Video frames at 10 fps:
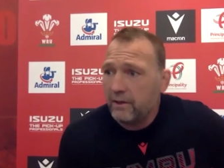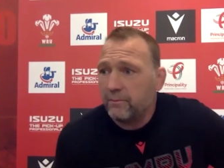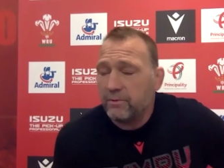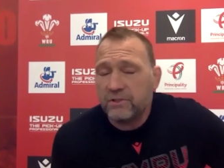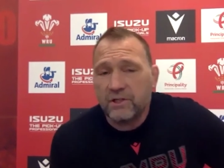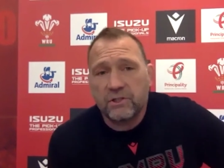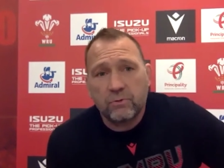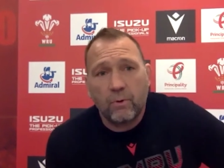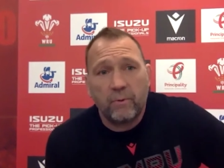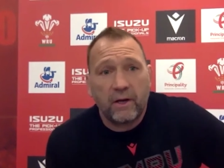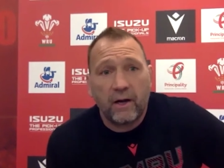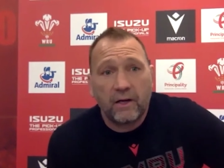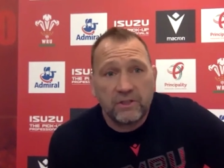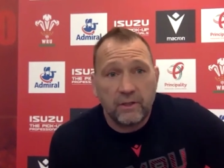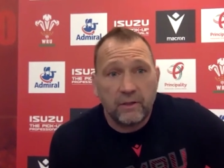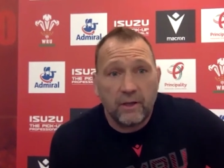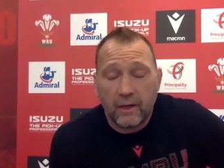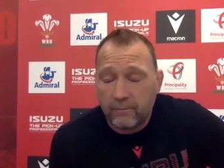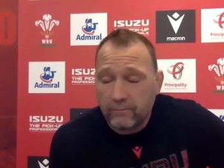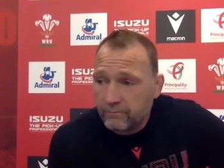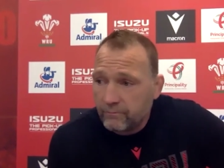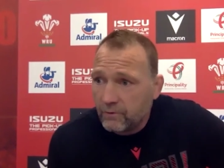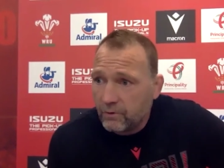into positions where we can actually um,